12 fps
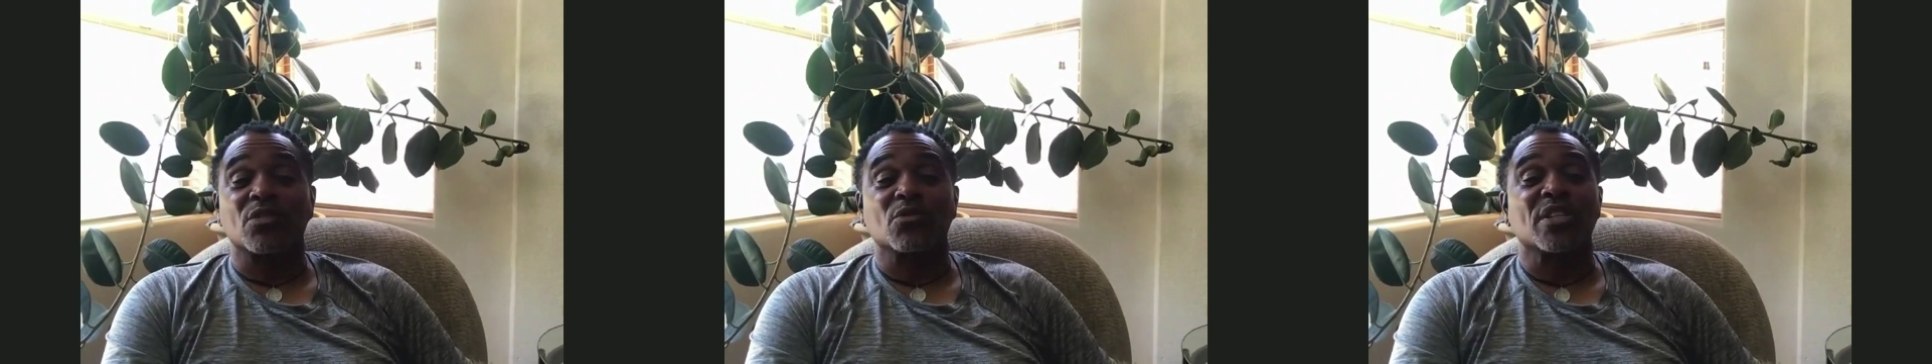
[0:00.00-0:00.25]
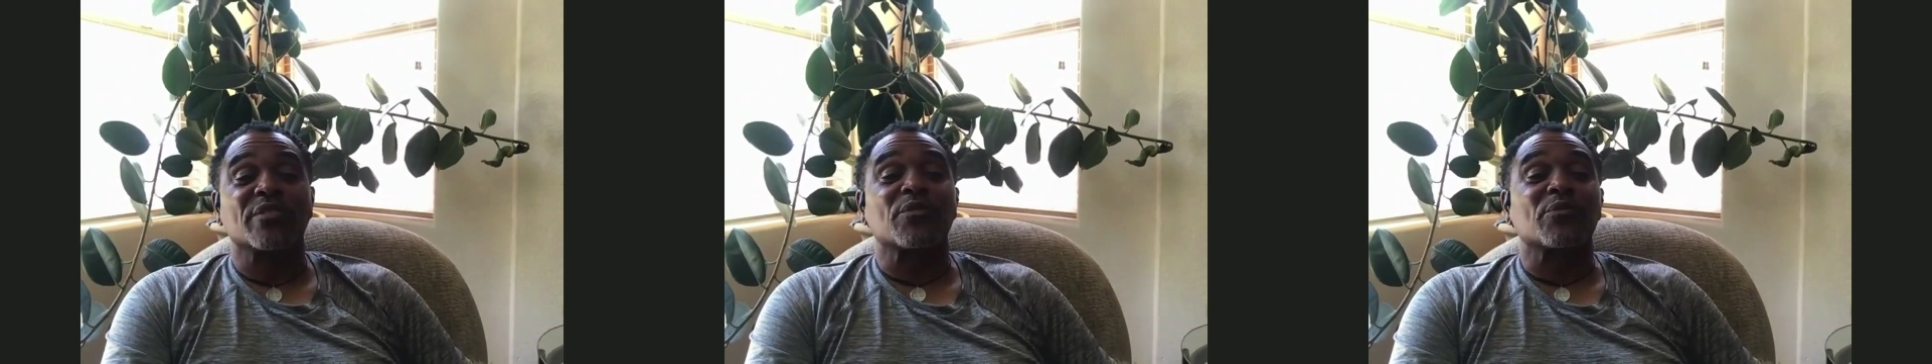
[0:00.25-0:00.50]

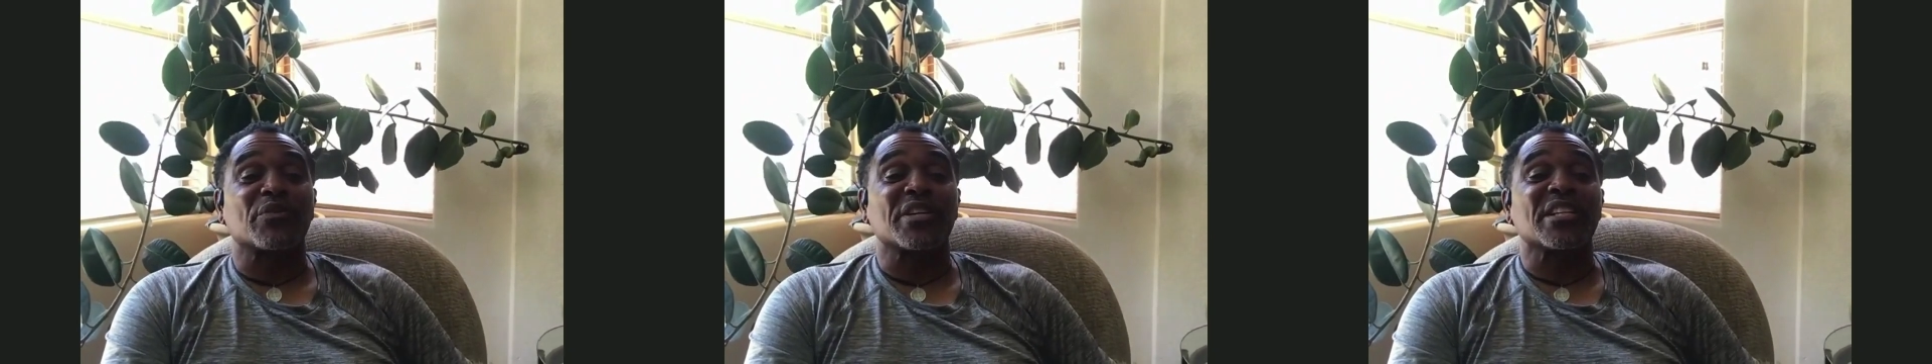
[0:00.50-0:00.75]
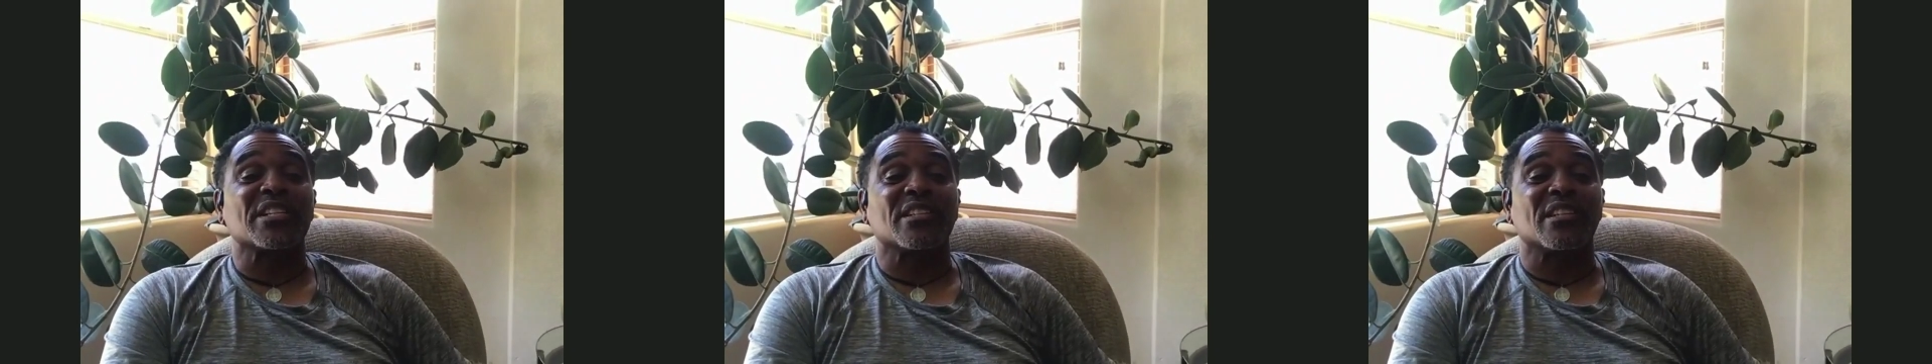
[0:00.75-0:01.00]
they're two
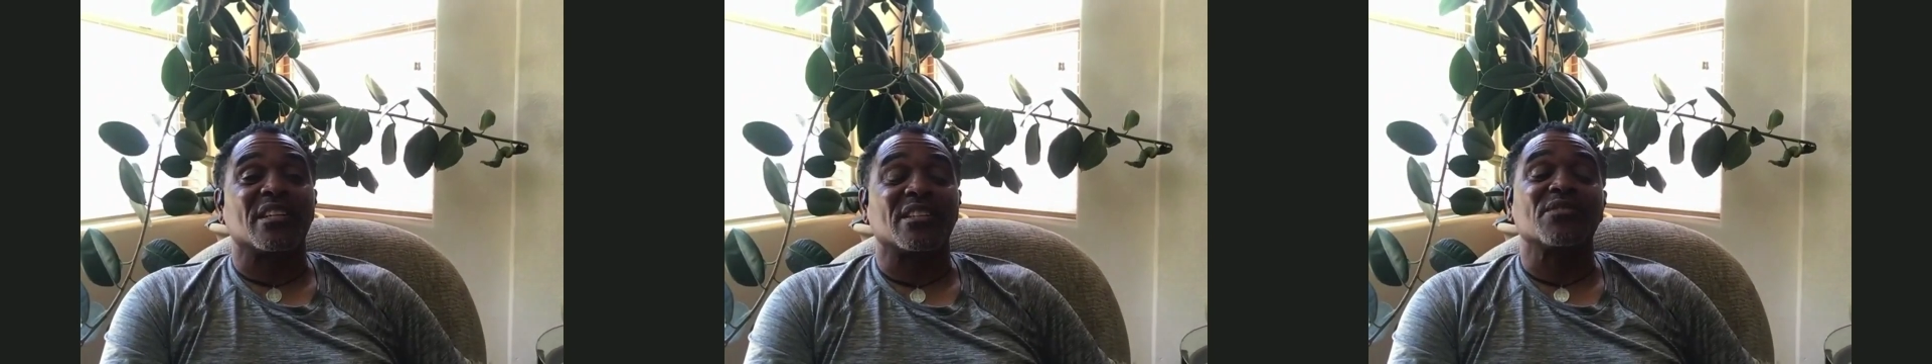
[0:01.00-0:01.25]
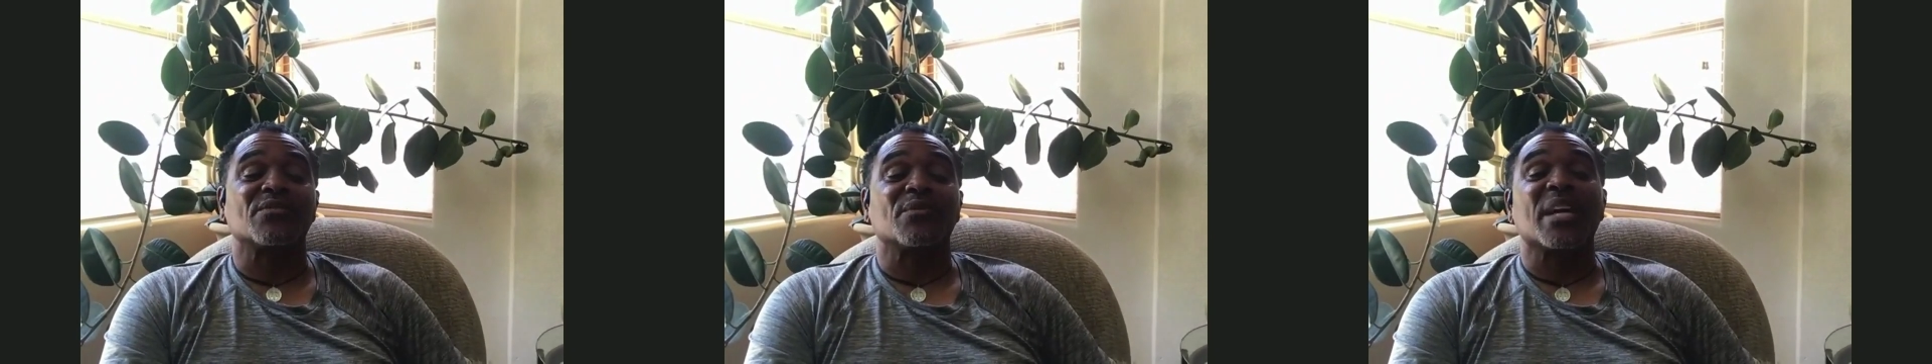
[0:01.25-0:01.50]
different breed
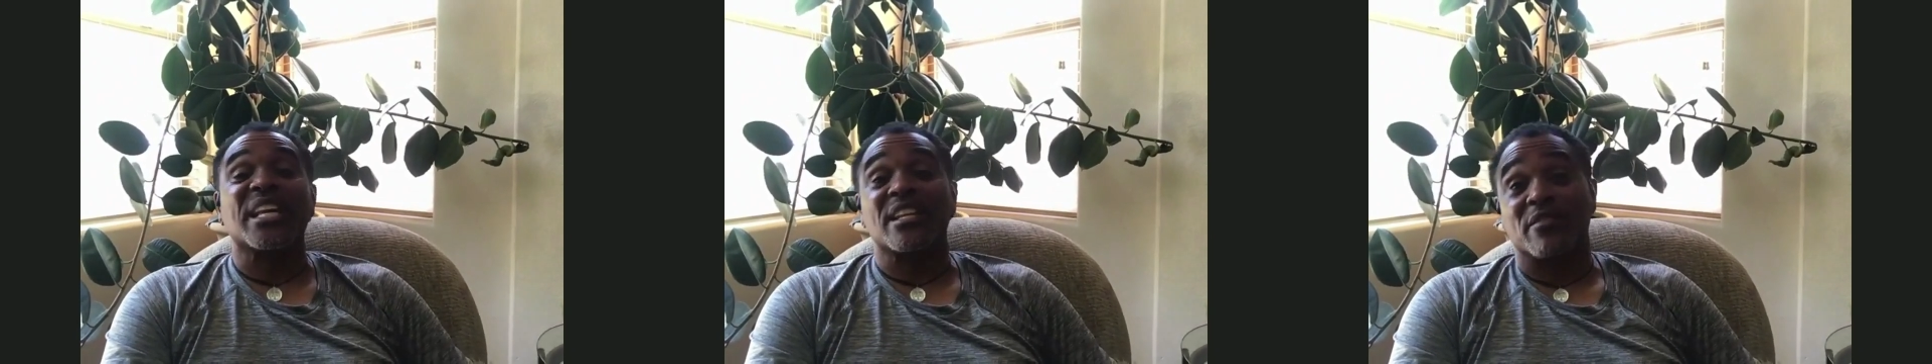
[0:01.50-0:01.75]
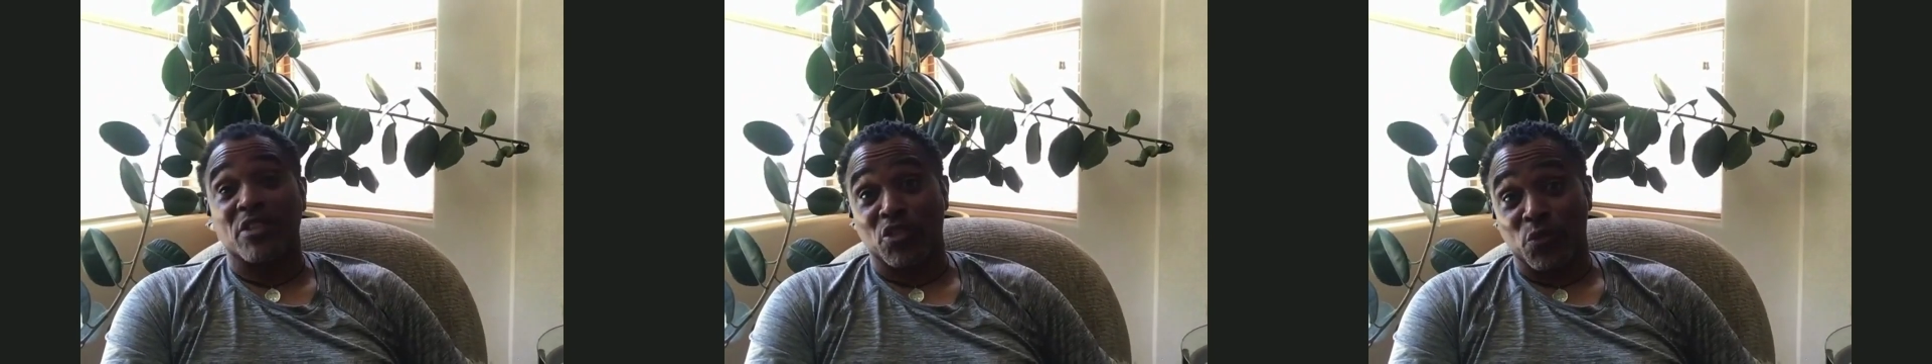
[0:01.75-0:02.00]
of
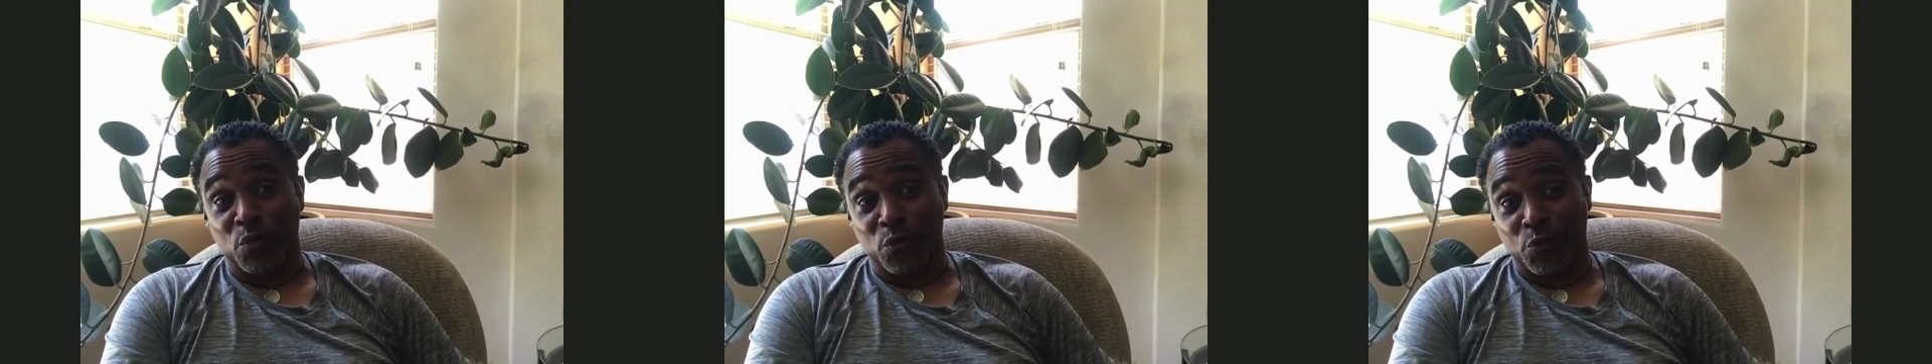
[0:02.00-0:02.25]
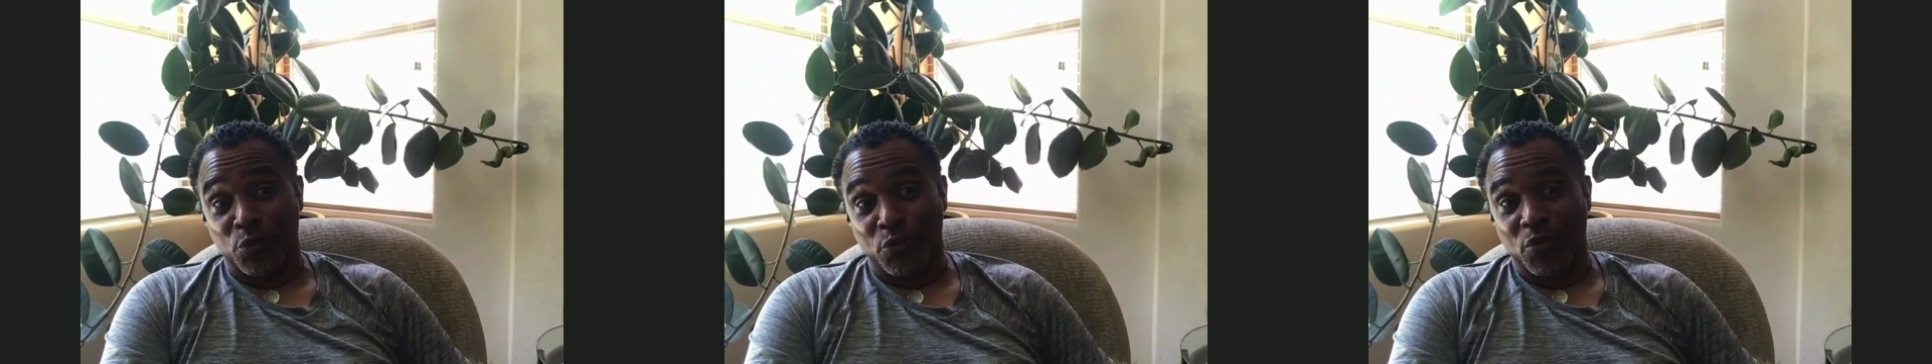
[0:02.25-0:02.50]

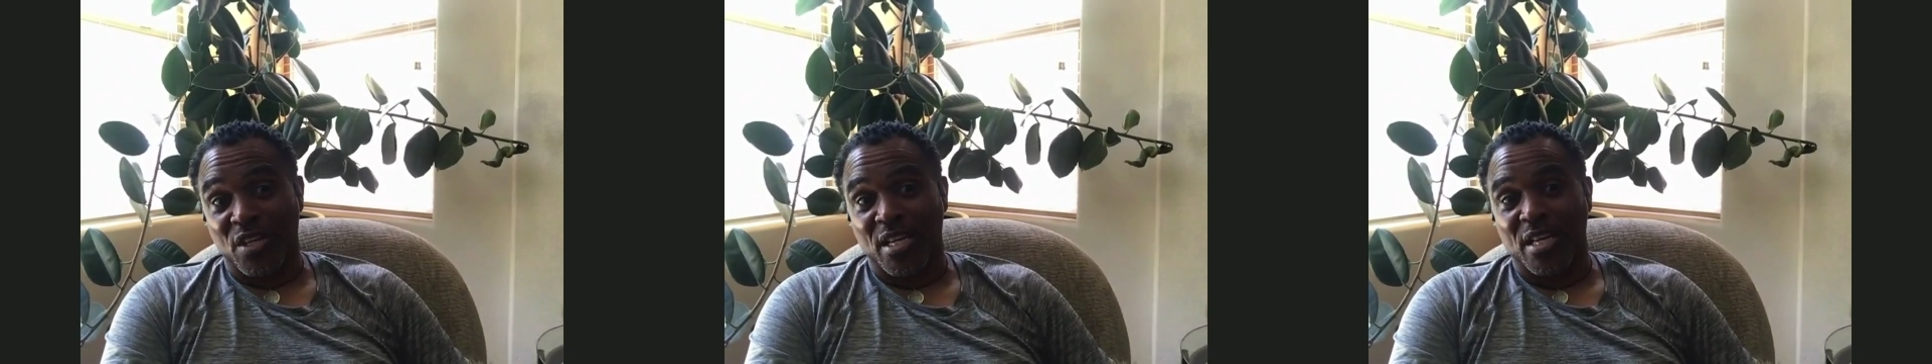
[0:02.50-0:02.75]
individuals.